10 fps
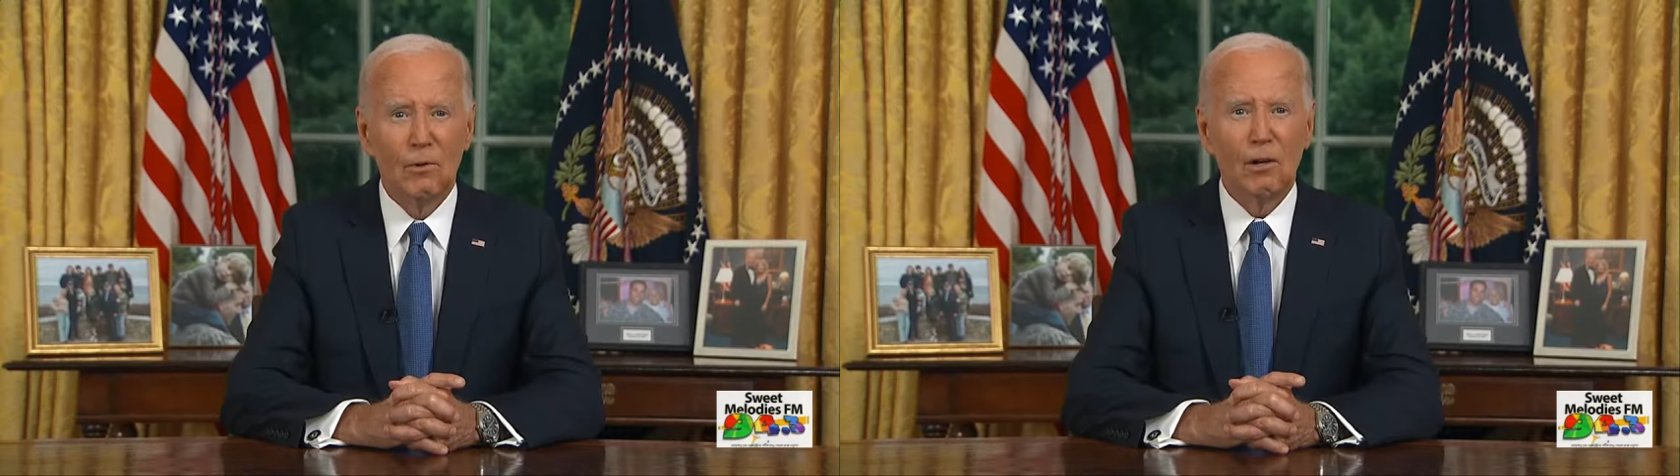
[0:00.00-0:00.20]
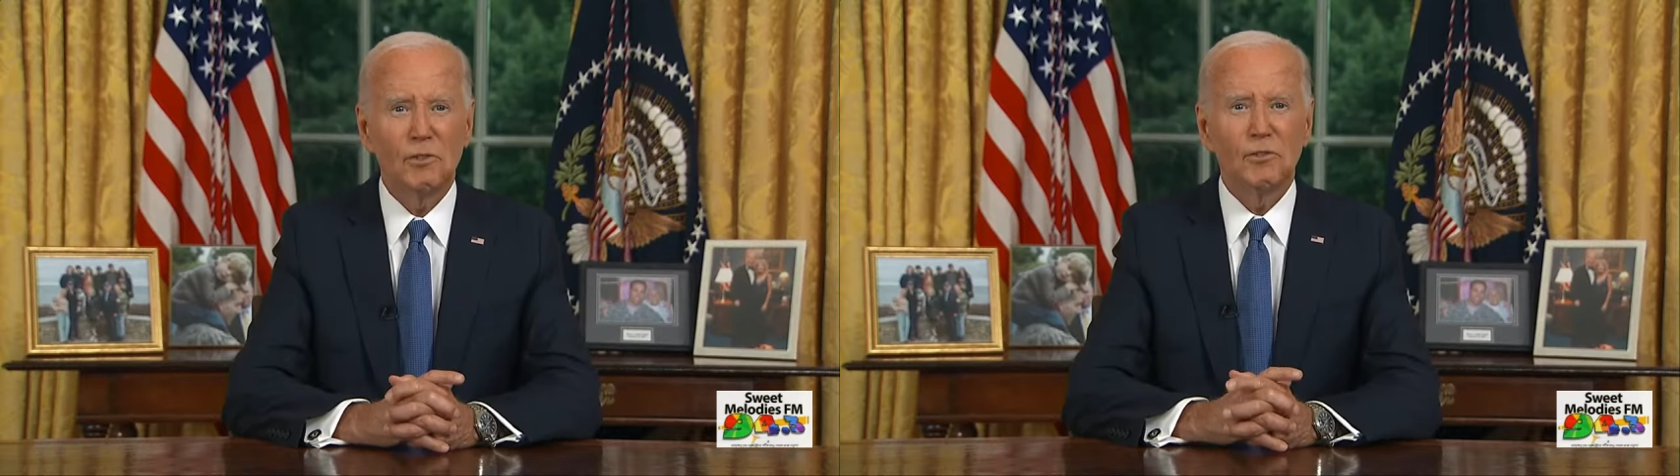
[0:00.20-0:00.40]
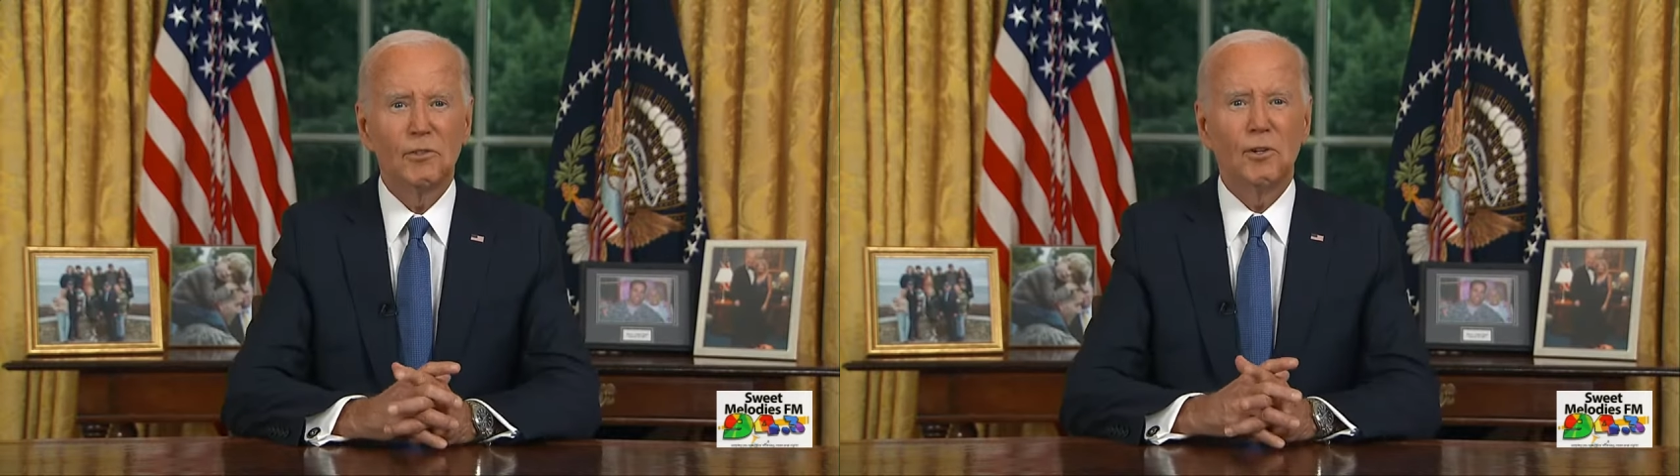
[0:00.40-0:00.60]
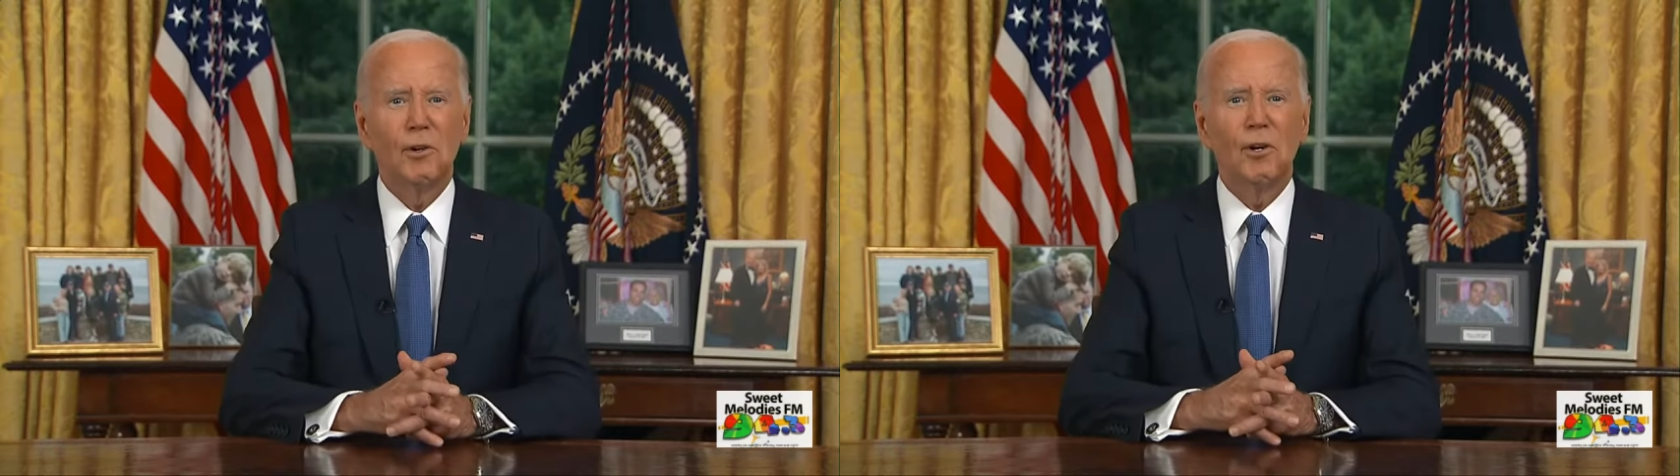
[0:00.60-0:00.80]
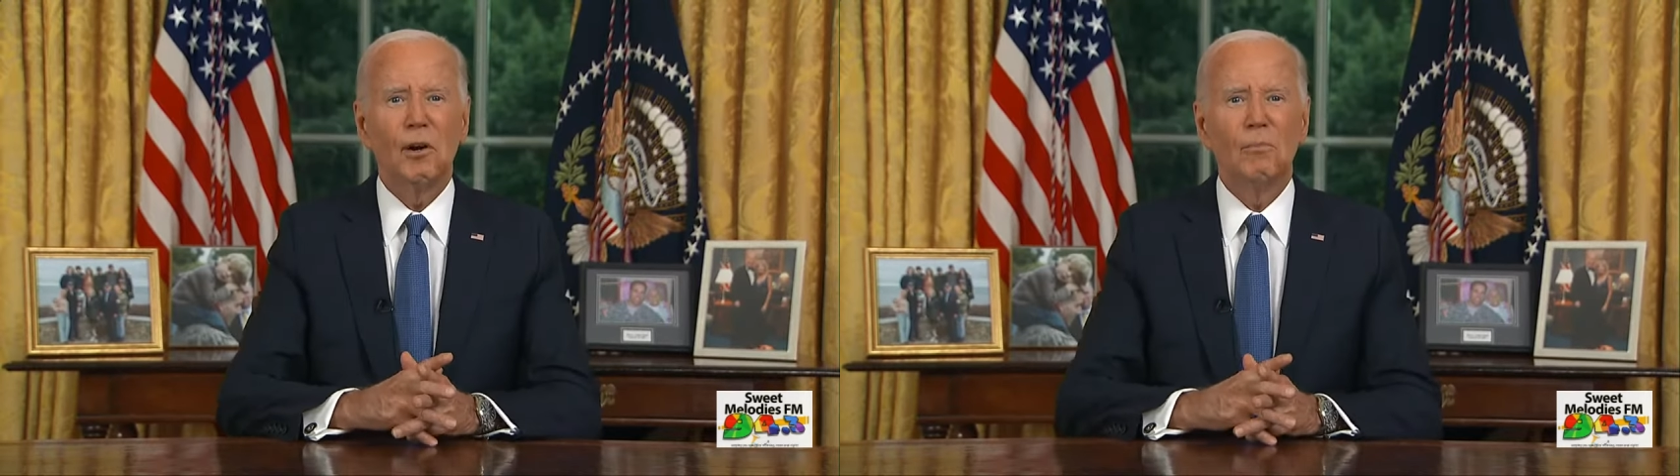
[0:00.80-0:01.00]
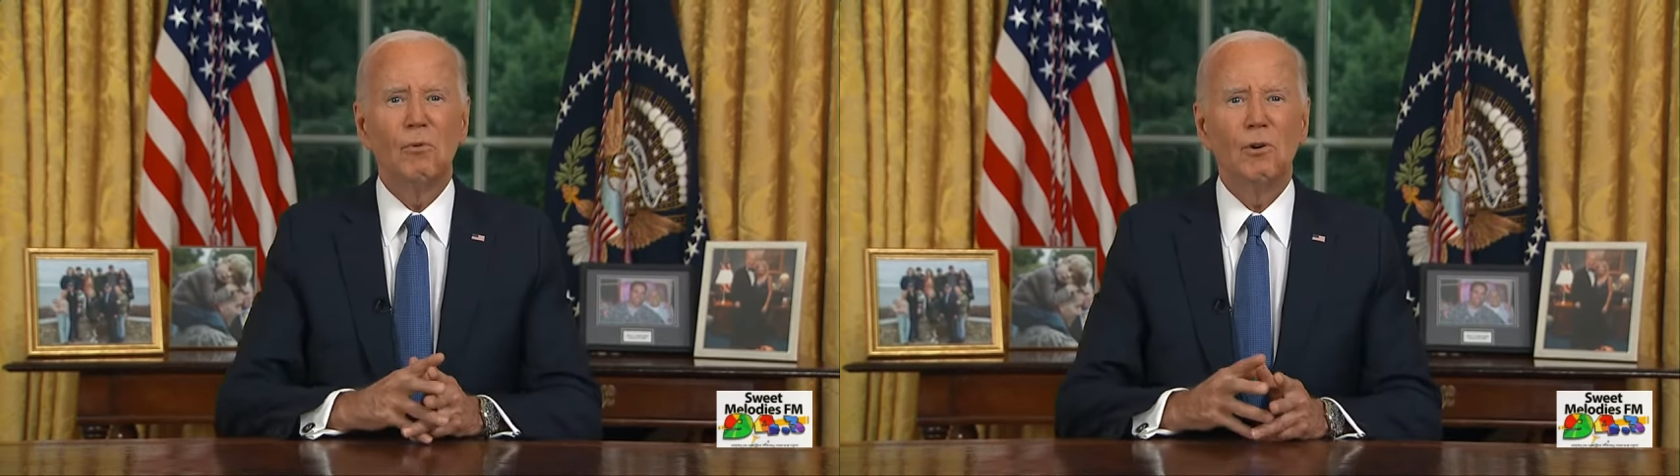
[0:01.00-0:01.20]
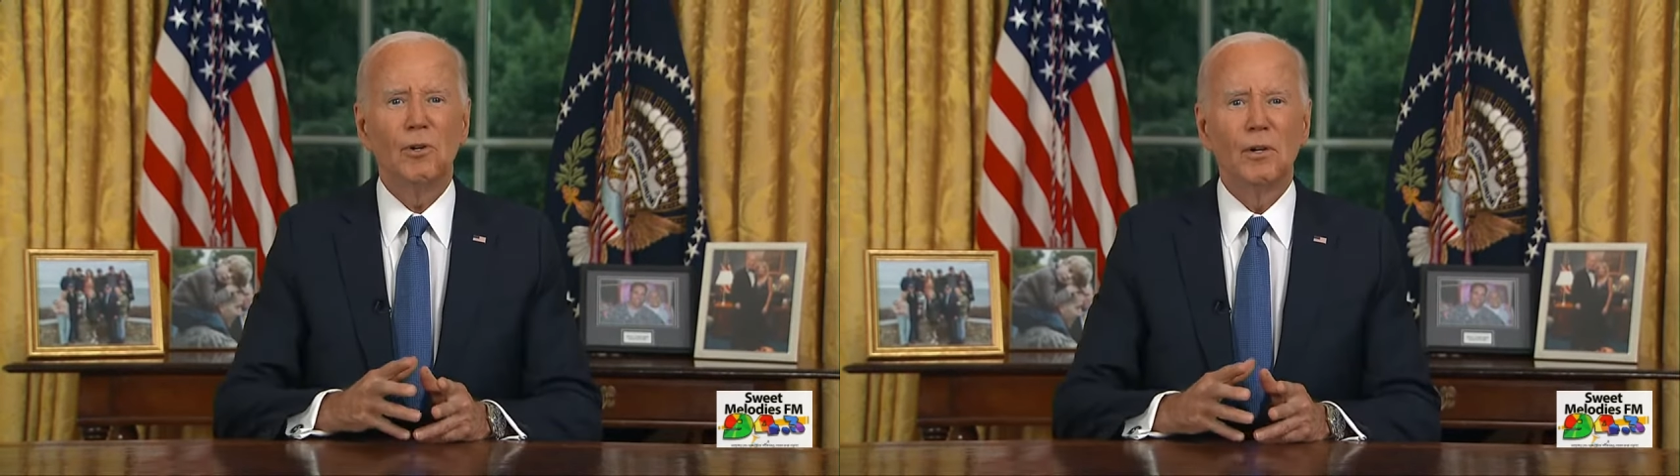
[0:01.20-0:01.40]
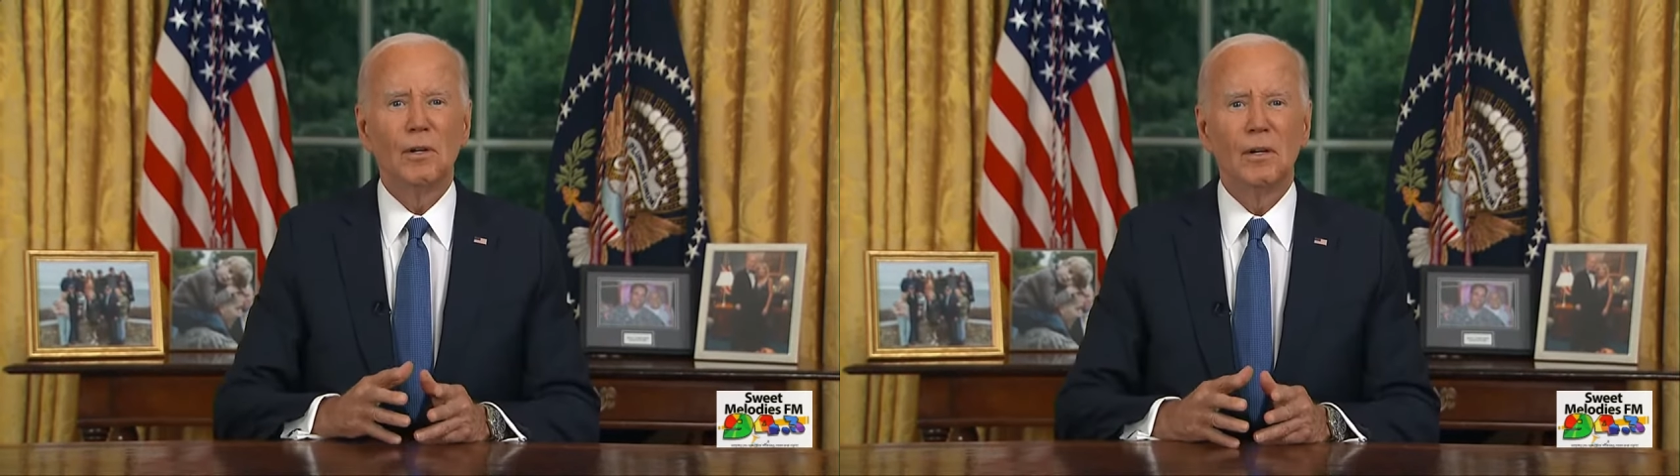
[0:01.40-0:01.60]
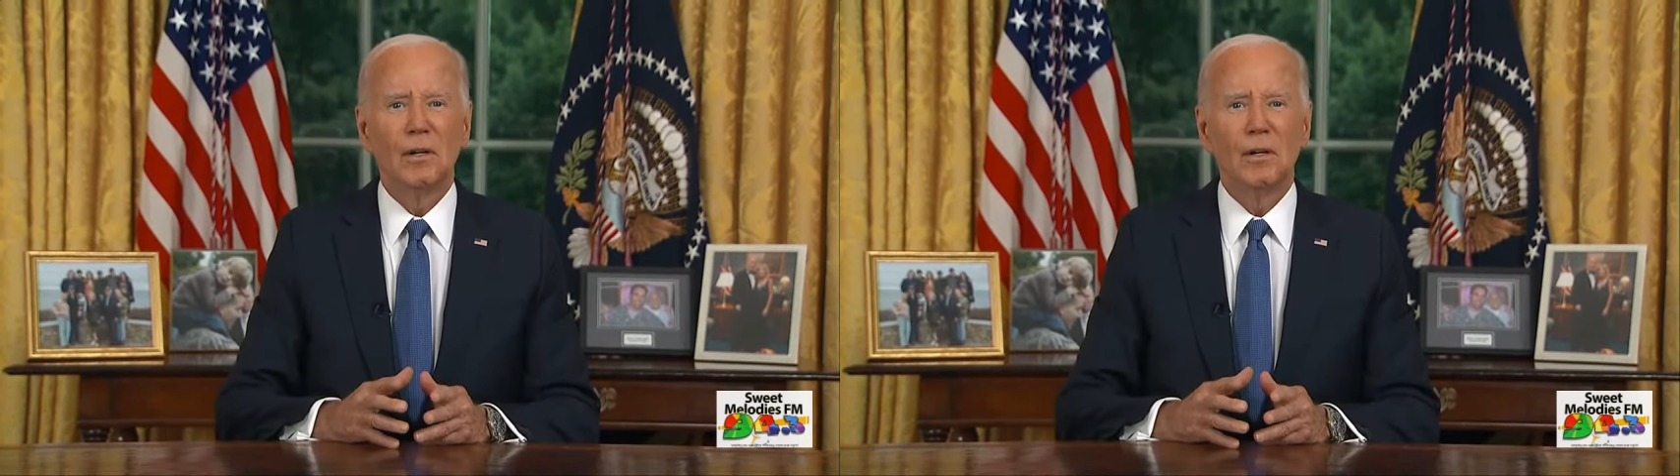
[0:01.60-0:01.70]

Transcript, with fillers: We're also securing our border.